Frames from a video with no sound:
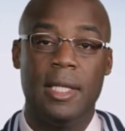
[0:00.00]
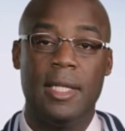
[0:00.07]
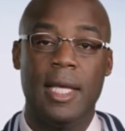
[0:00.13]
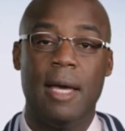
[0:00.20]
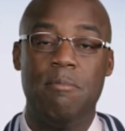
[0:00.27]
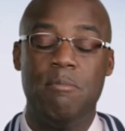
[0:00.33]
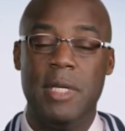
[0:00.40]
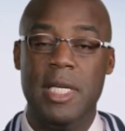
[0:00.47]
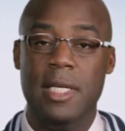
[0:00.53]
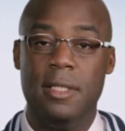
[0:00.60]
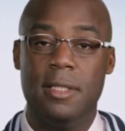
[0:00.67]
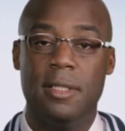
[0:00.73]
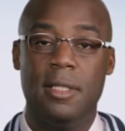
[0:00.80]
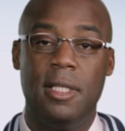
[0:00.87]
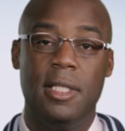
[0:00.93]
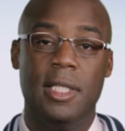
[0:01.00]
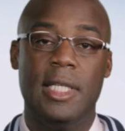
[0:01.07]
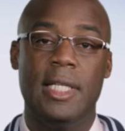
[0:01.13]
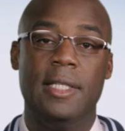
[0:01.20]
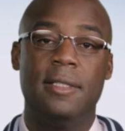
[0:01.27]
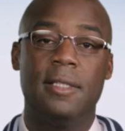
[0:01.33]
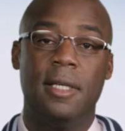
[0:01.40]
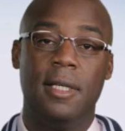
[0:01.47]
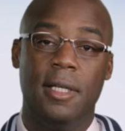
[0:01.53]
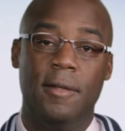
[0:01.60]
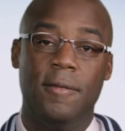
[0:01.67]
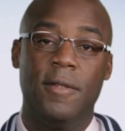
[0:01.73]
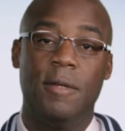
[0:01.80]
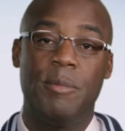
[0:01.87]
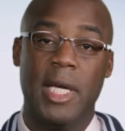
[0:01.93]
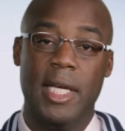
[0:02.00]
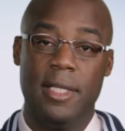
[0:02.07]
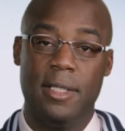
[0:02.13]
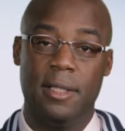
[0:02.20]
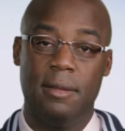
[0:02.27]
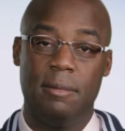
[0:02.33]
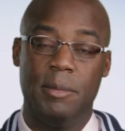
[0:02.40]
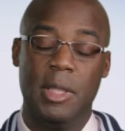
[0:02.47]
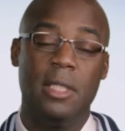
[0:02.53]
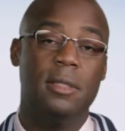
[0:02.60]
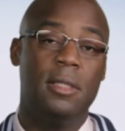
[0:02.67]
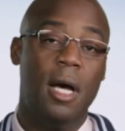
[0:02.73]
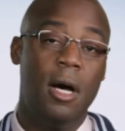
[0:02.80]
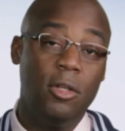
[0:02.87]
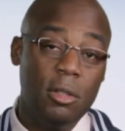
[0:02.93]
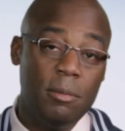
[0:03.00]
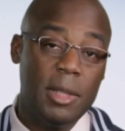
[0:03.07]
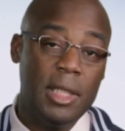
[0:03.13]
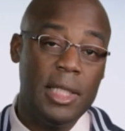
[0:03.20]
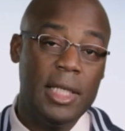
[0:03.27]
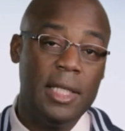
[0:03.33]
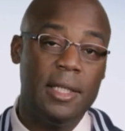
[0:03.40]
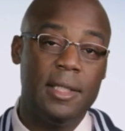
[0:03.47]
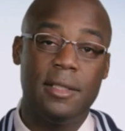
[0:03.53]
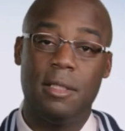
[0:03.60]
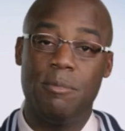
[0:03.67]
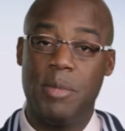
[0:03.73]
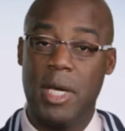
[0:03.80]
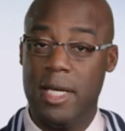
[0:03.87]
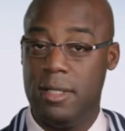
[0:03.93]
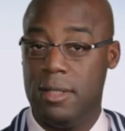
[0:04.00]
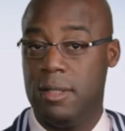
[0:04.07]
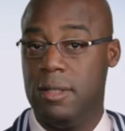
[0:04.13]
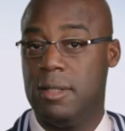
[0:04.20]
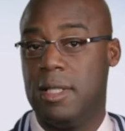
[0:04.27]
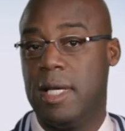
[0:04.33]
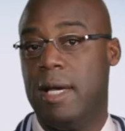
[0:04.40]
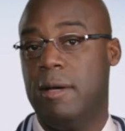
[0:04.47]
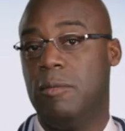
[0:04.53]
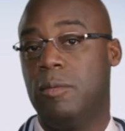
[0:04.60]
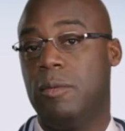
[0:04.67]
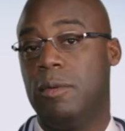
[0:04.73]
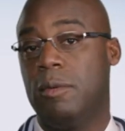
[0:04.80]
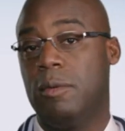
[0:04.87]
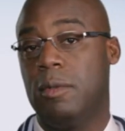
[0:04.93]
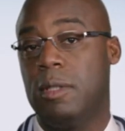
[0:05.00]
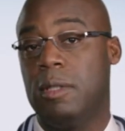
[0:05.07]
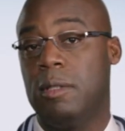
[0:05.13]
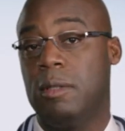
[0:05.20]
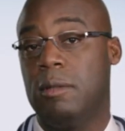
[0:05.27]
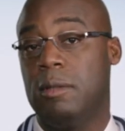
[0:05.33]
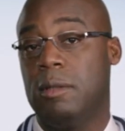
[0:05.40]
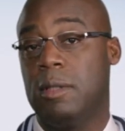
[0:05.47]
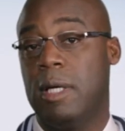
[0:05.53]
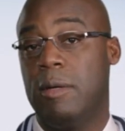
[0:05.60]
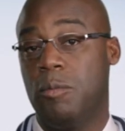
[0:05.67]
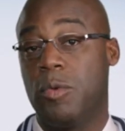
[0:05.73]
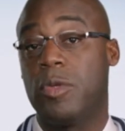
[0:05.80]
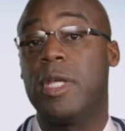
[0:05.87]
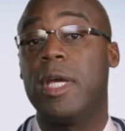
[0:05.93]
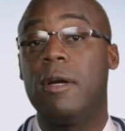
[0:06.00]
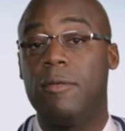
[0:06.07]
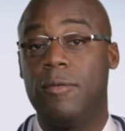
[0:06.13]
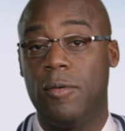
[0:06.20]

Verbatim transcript: that meets the needs of the patient because ultimately it's the patients that, that we're there